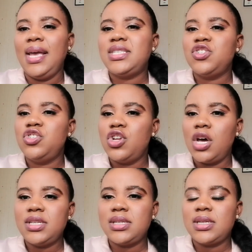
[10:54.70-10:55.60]
It's
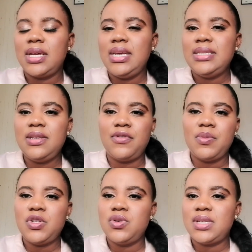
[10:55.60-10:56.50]
not easy for
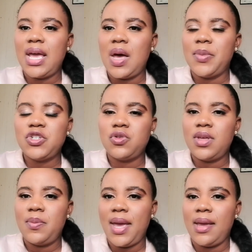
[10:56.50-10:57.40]
me to say how much do
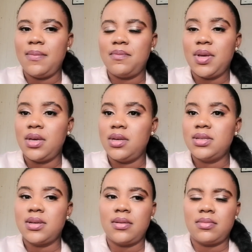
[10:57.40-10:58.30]
they pay,
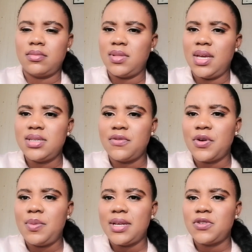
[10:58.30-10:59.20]
because there are
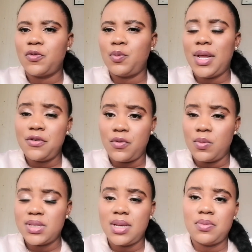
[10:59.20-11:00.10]
different
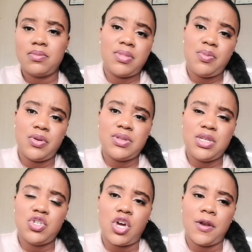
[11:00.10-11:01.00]
platforms that people
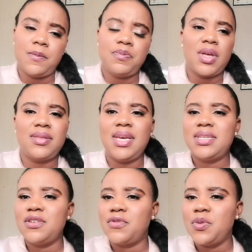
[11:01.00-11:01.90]
teach on. There are
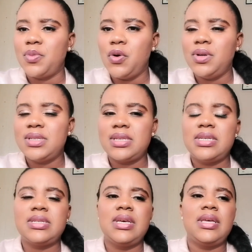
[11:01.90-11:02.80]
different
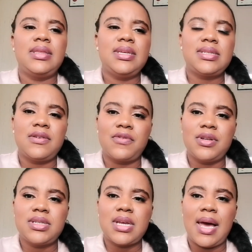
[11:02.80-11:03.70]
bonuses. There's
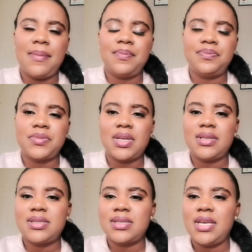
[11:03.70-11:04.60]
different
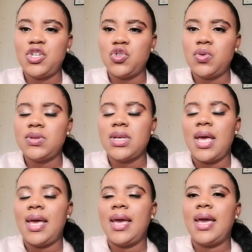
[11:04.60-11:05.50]
schedules.
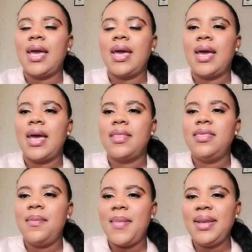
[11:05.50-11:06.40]

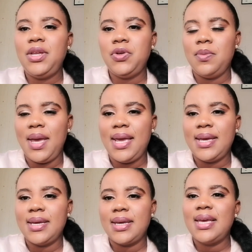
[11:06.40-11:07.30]
The money you
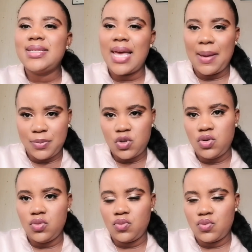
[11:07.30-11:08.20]
make is up to
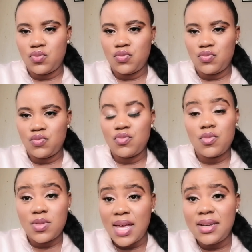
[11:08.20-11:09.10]
you.
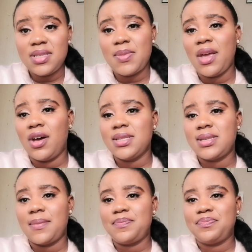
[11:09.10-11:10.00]
That is my
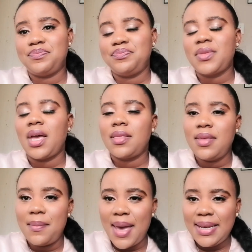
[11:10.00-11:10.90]
answer.
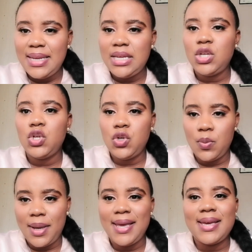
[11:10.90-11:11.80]
The money you
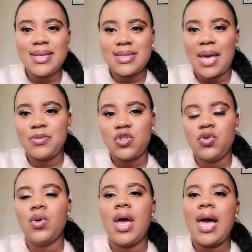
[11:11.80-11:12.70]
make is up to
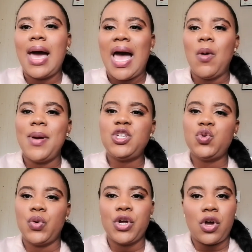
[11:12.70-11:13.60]
you. How much
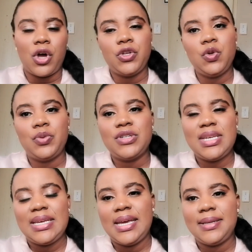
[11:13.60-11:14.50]
work are you
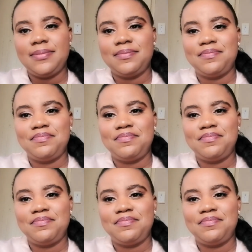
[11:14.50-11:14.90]
putting in?